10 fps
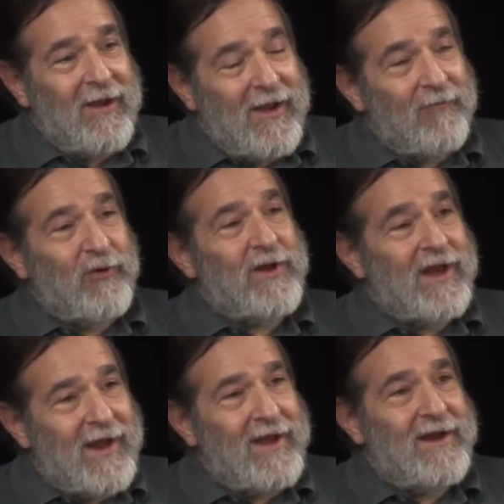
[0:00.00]
every
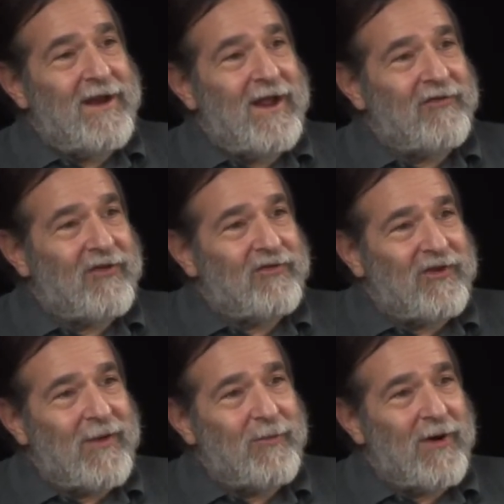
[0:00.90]
Canadian has the
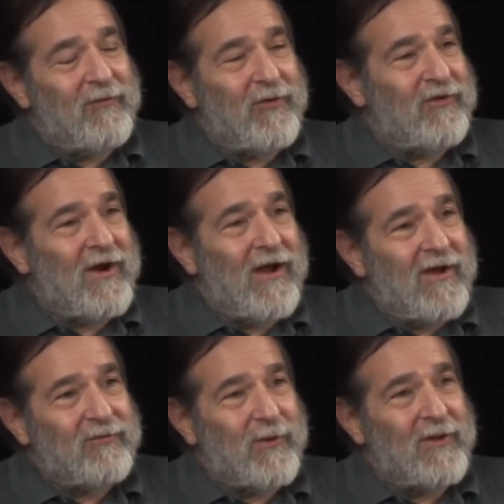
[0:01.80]
same coverage, and a
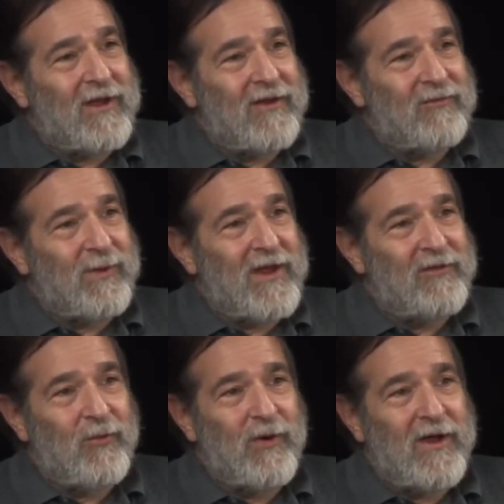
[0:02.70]
hospital gets
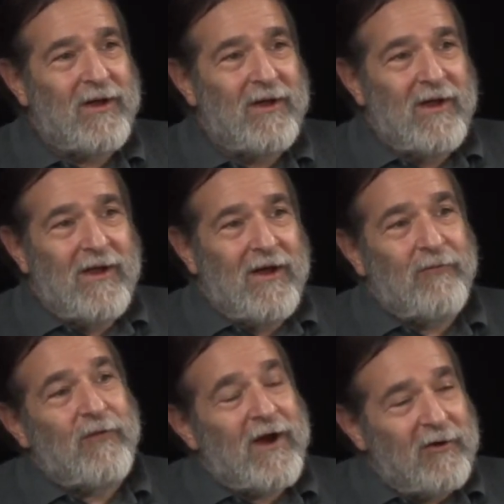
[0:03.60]
paid the way a
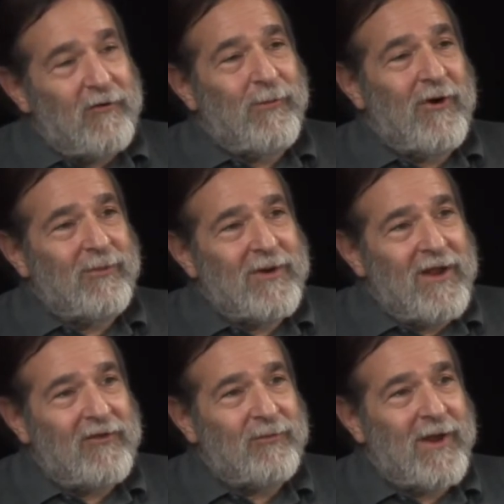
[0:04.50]
fire department
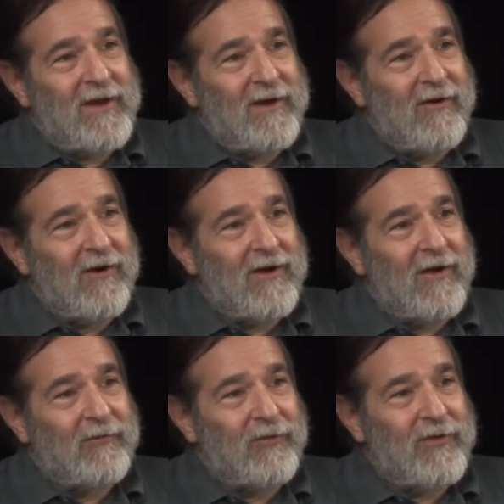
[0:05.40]
gets paid in our
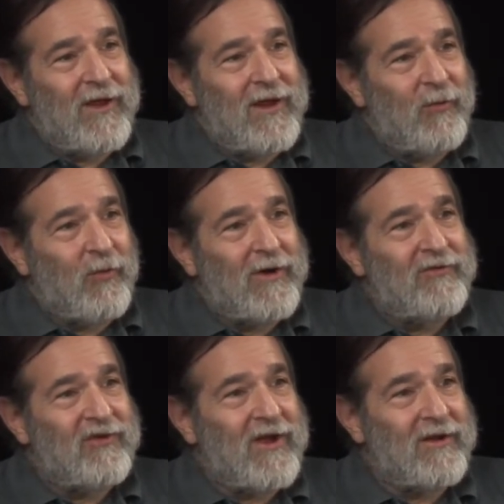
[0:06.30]
country. They get one
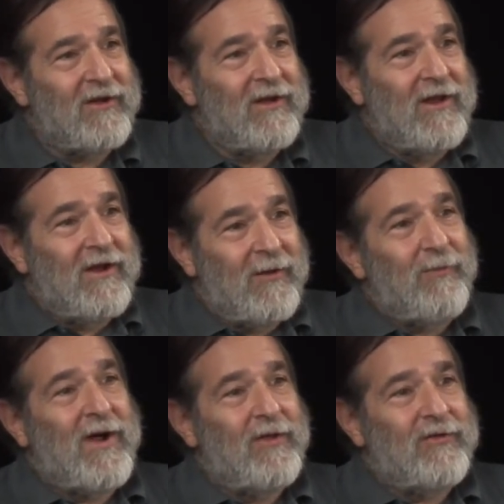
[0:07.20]
check a
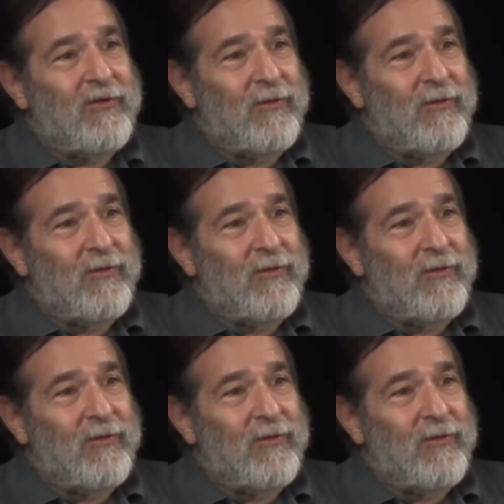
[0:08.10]
month to